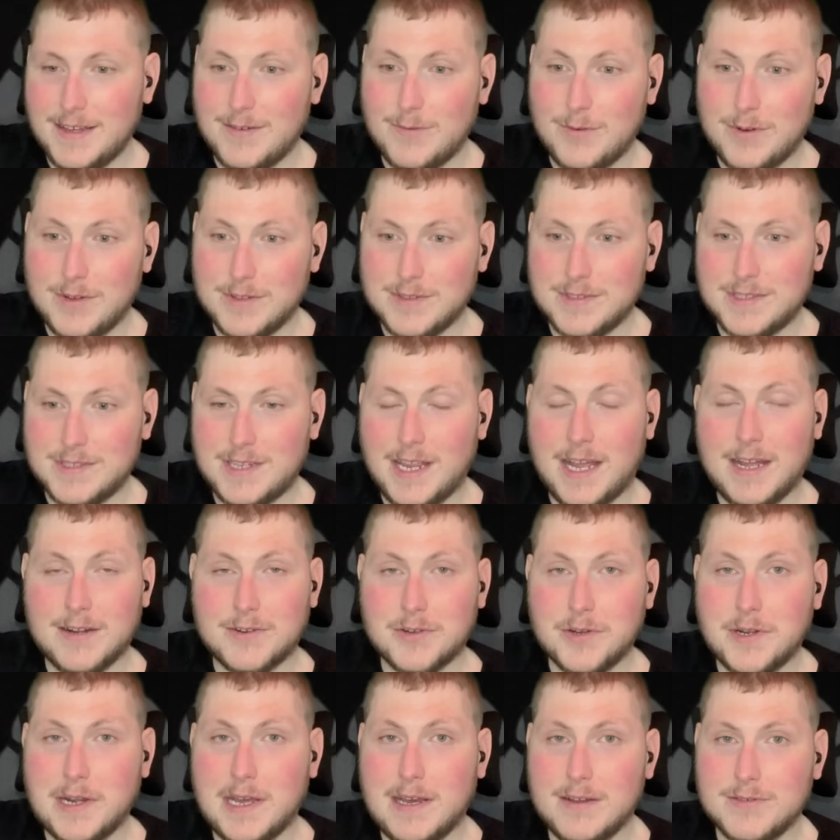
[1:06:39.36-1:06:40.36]
well, doctor
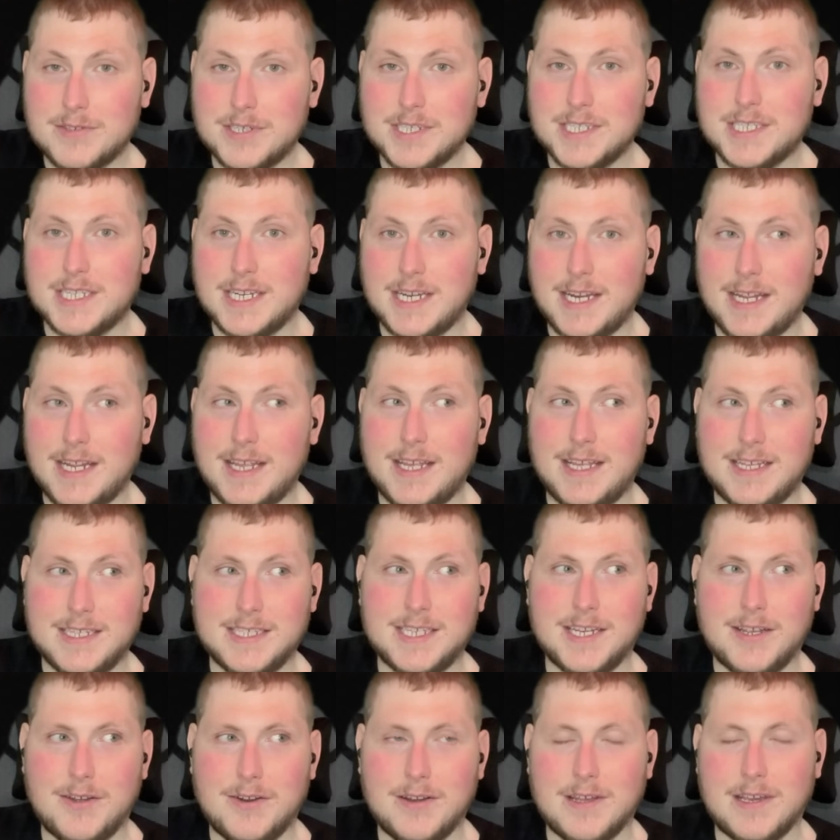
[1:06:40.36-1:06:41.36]
now just
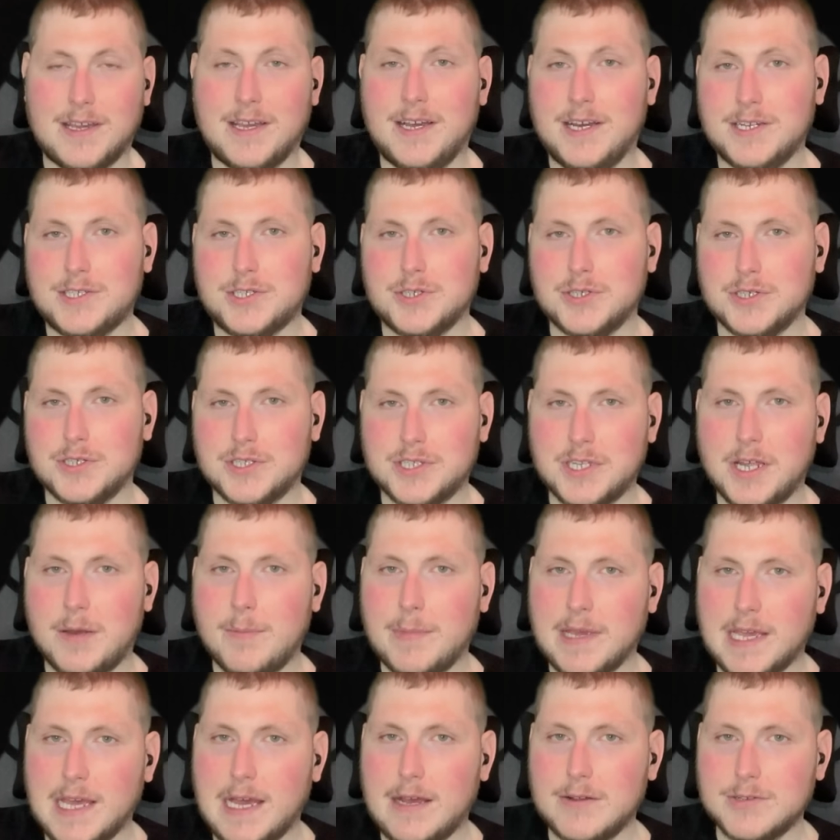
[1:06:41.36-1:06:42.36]
isn't gonna cut your
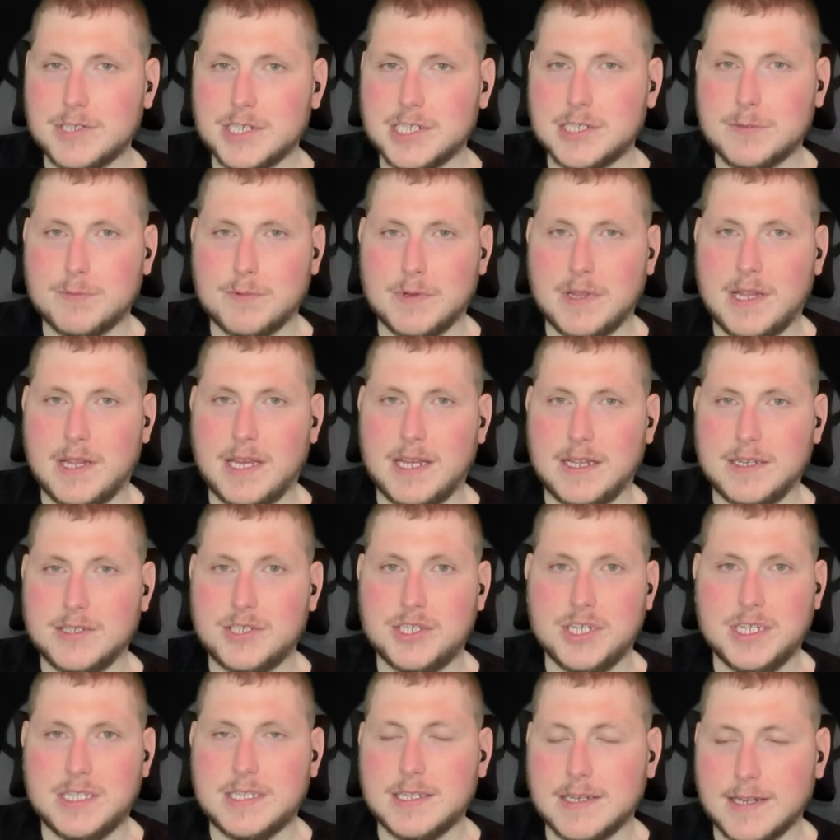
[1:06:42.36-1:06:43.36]
stomach out just for like
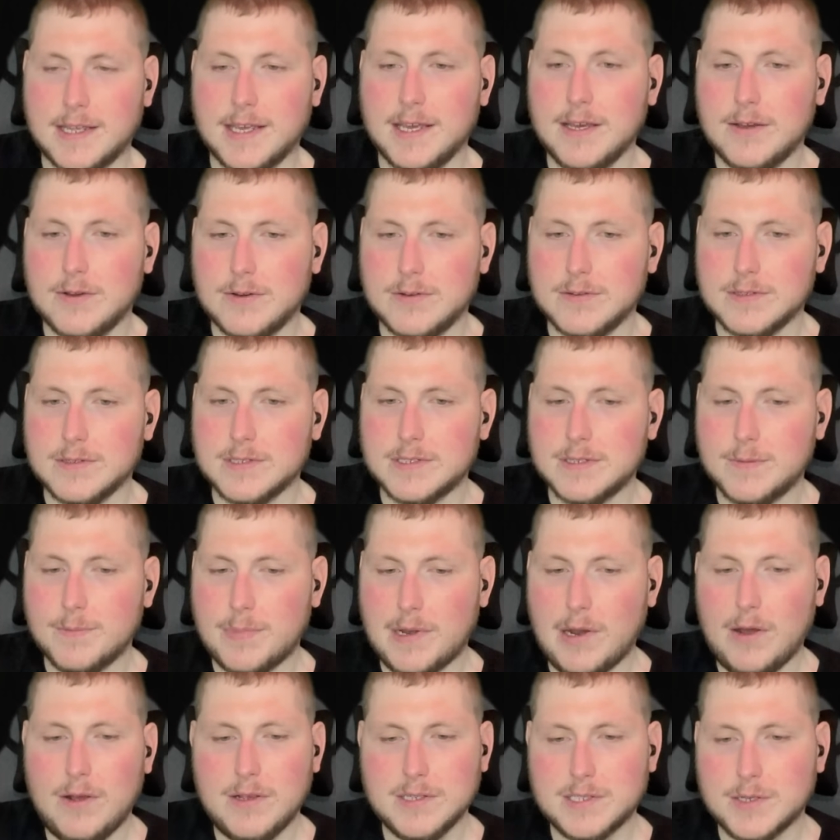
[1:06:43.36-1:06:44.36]
shits and giggles. But
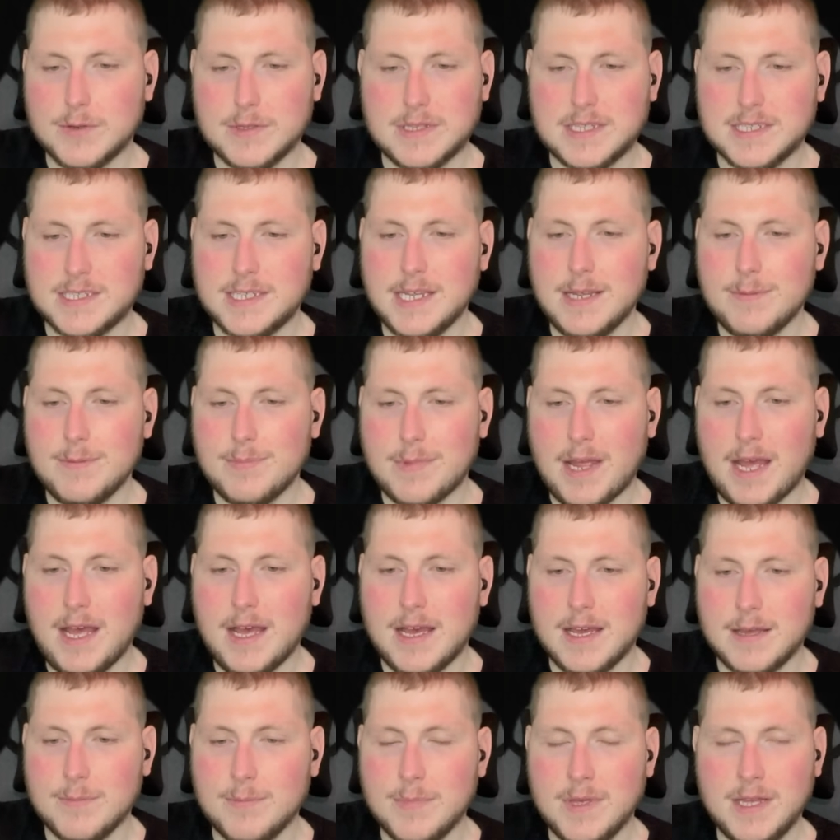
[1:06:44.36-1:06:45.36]
also at the same
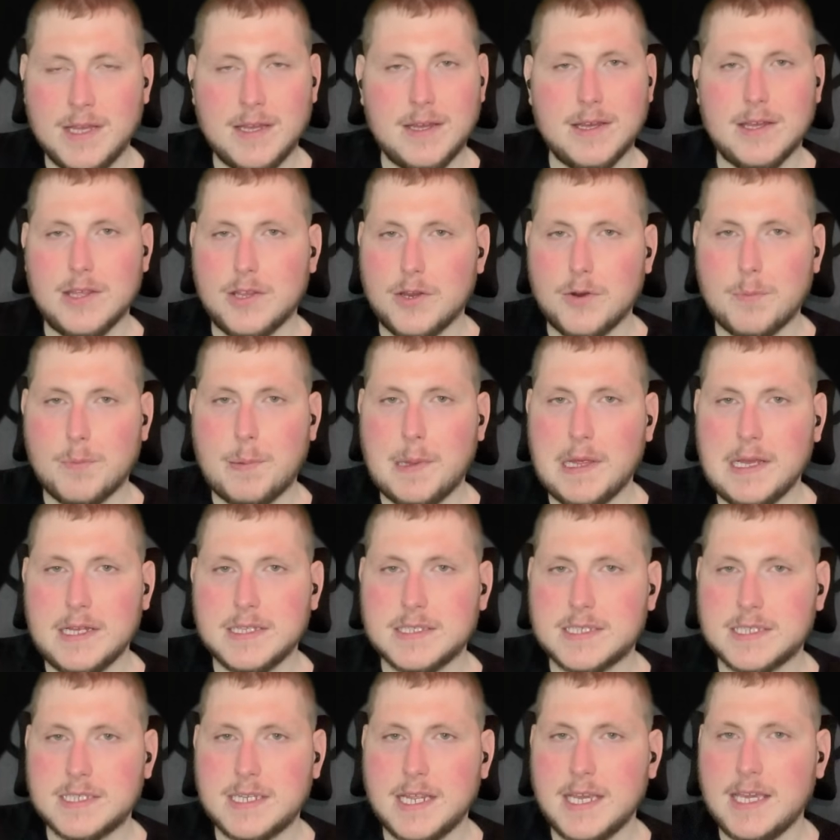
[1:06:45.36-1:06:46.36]
time, you're playing
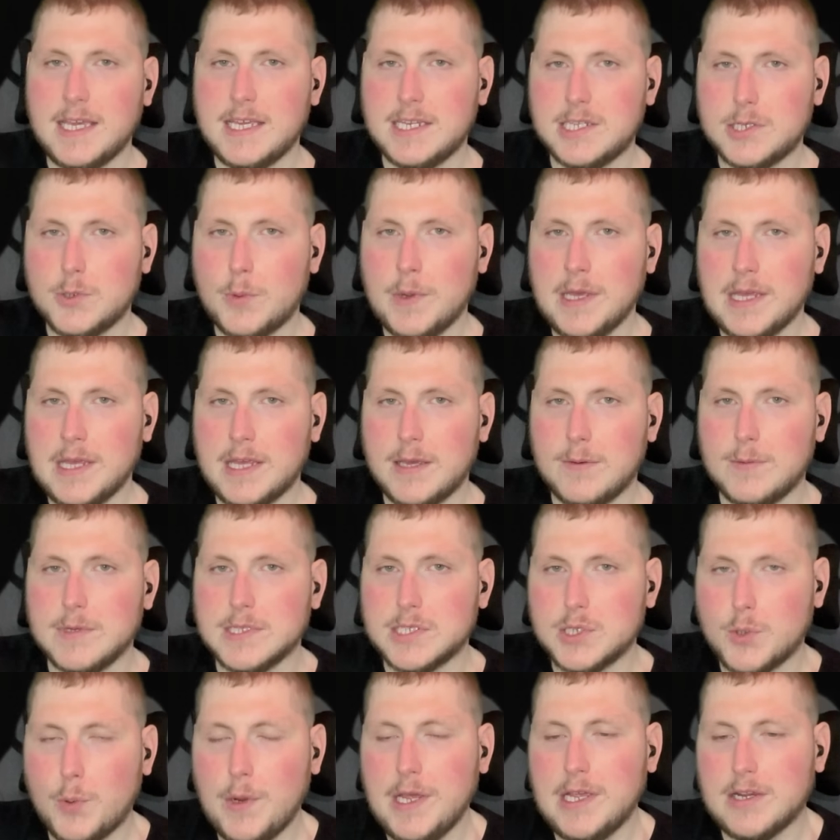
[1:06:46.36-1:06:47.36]
Stinky Twinkie with
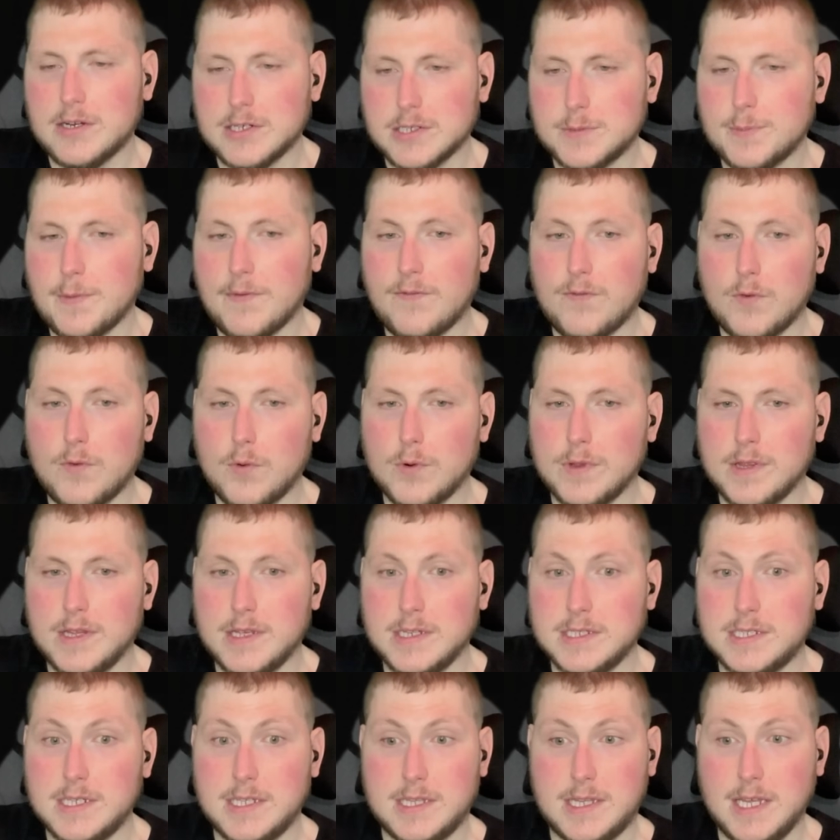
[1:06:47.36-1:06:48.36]
tweakers before
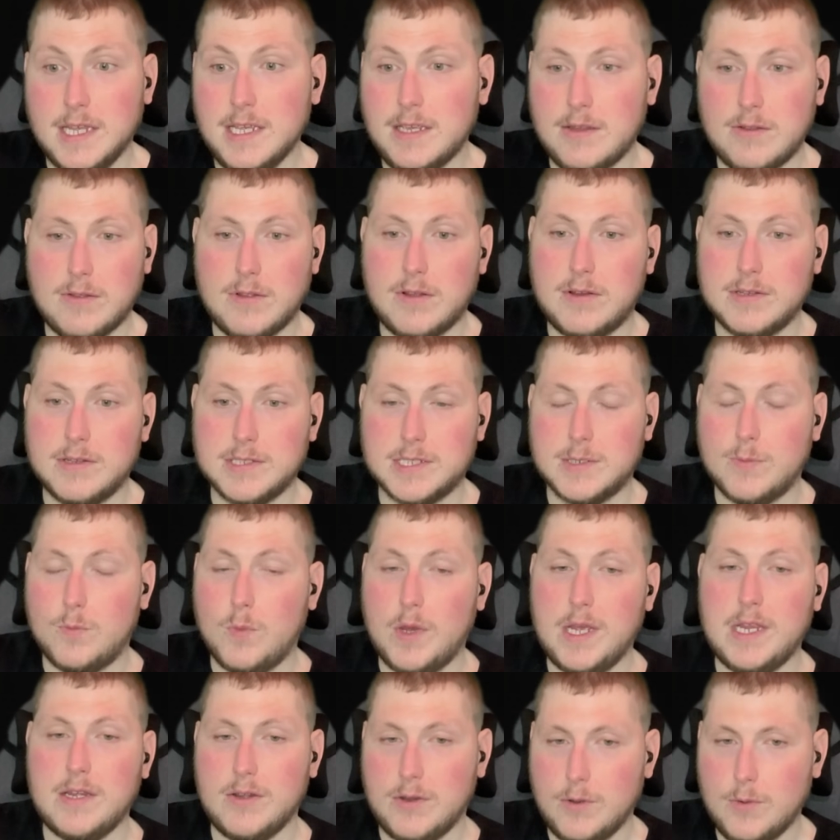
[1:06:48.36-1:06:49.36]
this. You'd think you'd lost some
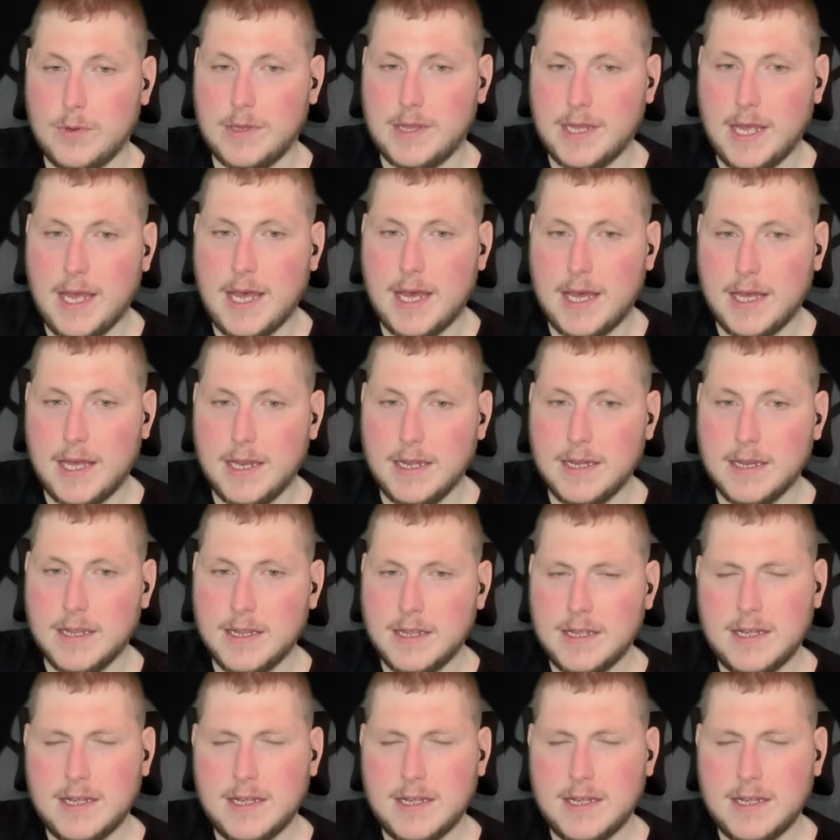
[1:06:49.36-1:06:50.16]
weight doing that.